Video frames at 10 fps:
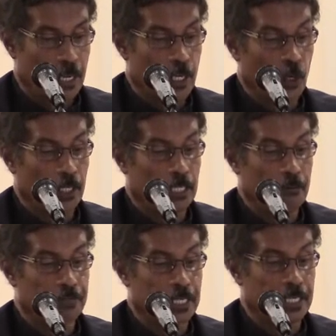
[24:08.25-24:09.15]
The Old
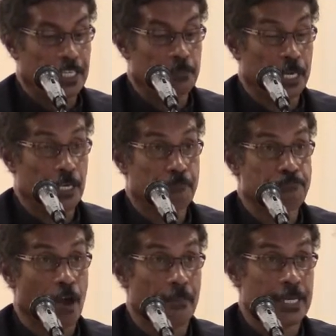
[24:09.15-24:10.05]
Covenant is by the
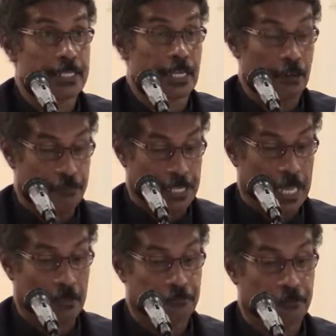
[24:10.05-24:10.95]
promise of
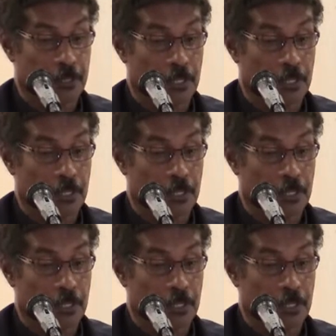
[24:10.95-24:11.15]
self,